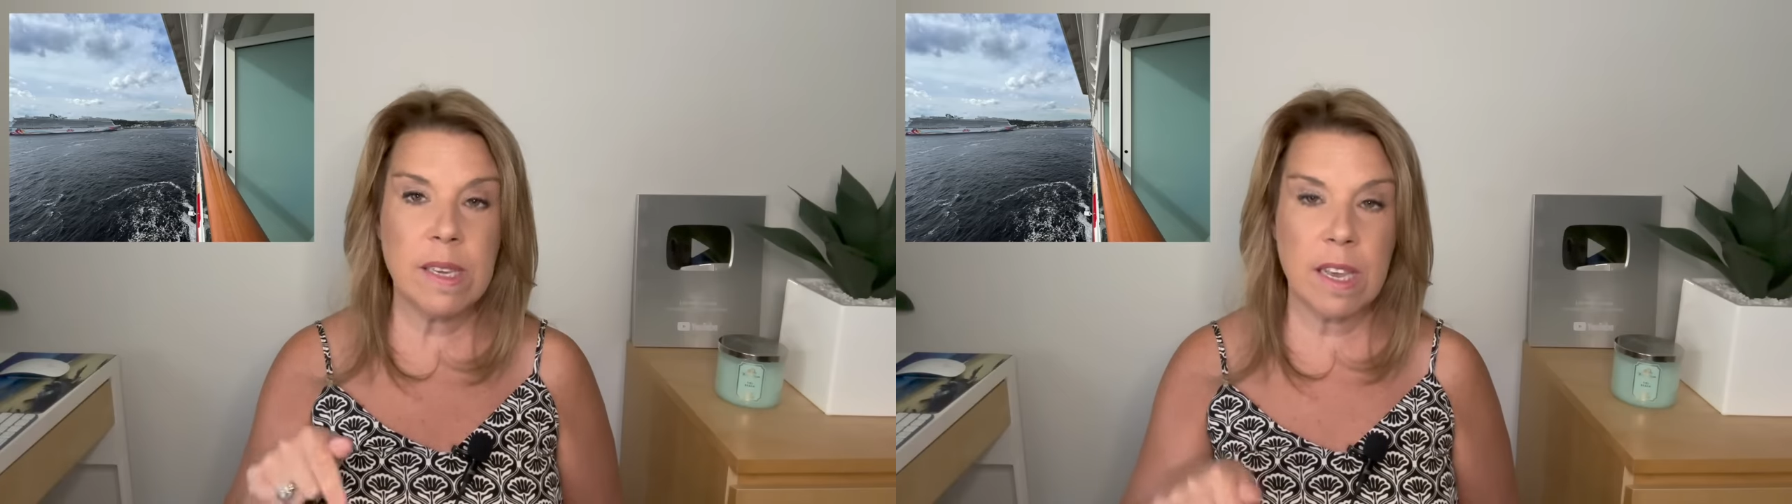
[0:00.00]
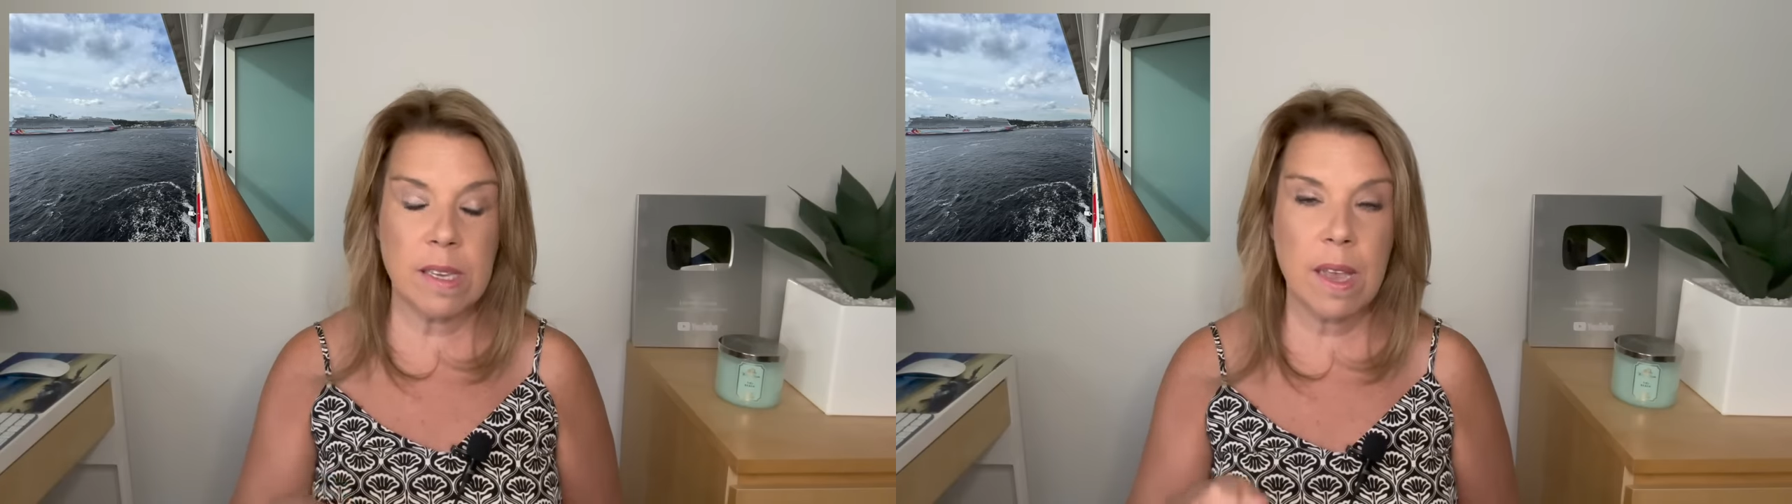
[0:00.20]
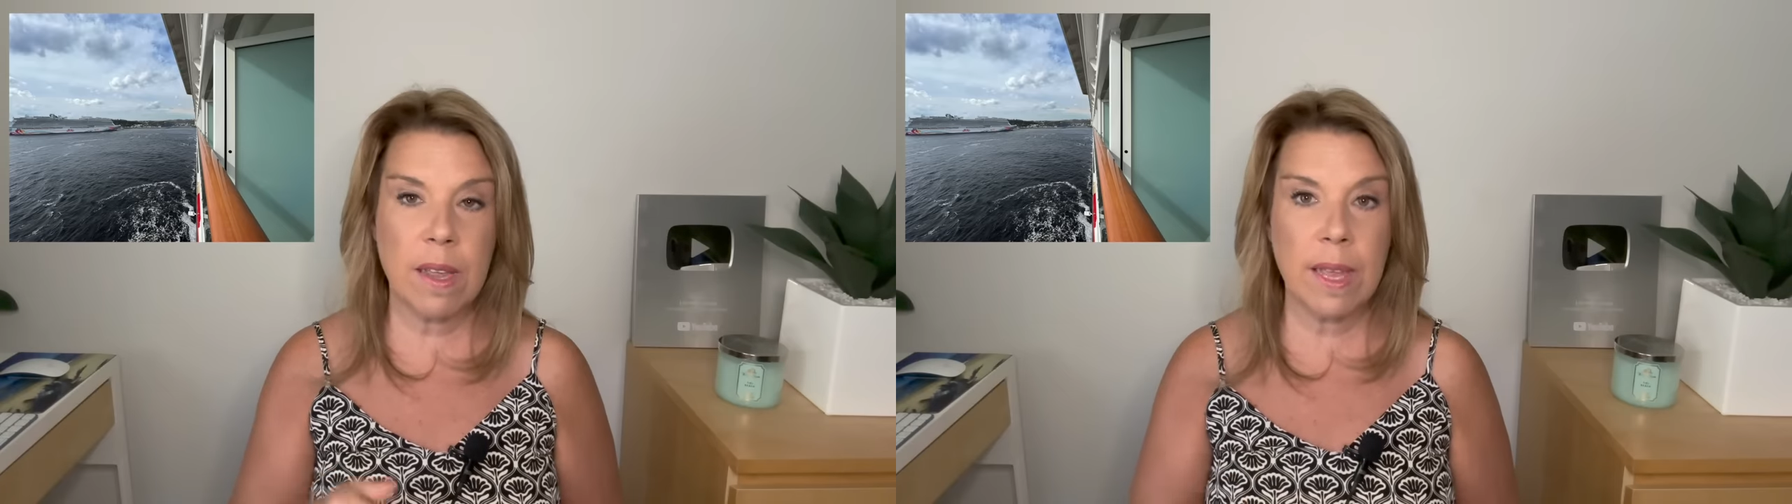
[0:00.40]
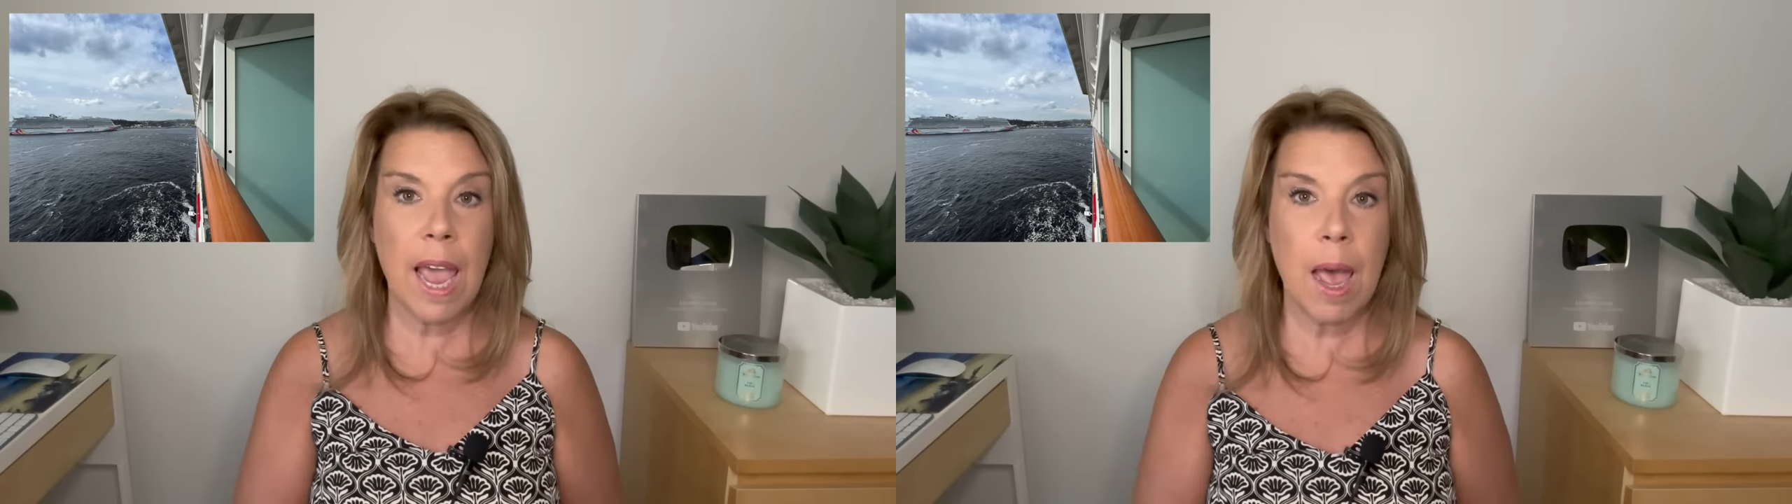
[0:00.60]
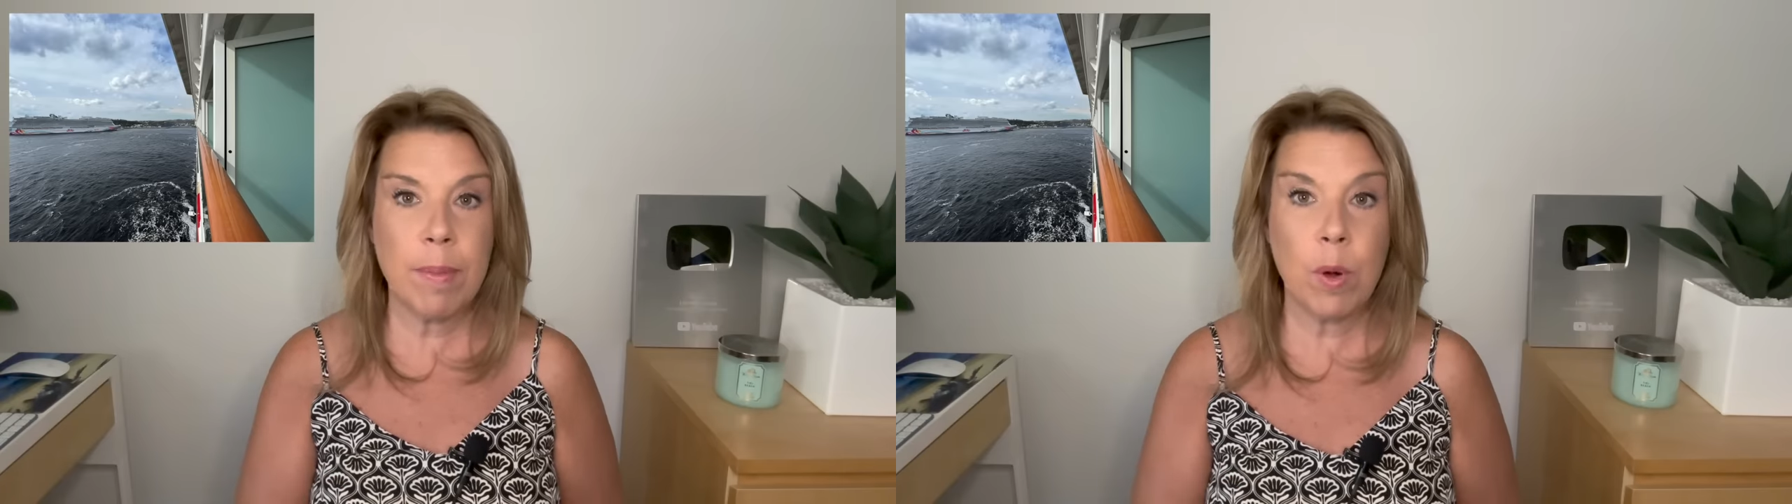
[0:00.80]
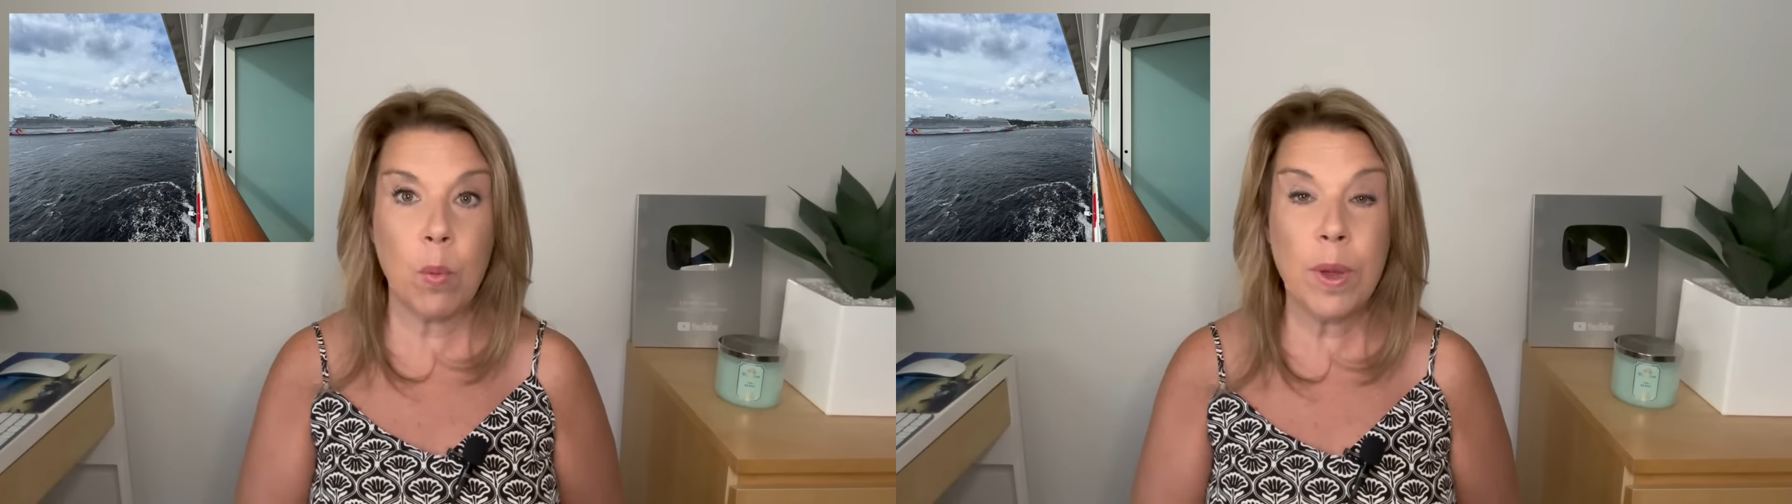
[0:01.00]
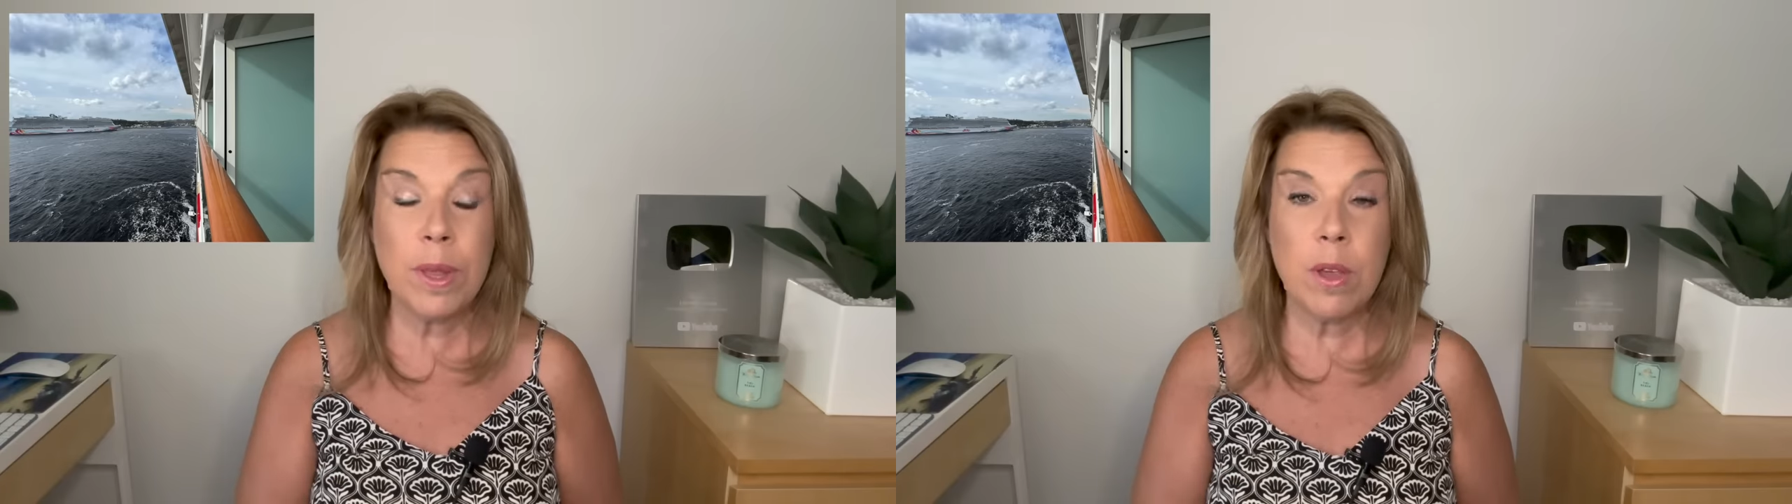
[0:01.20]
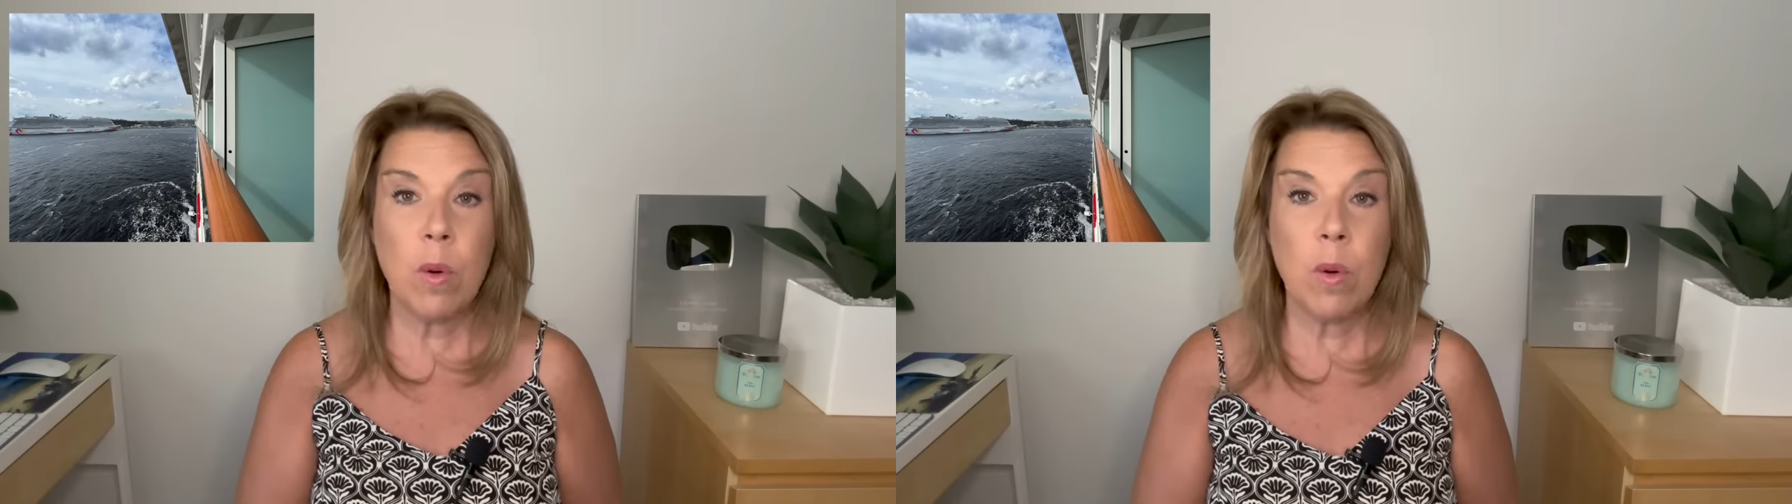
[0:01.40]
inside the cabin with you,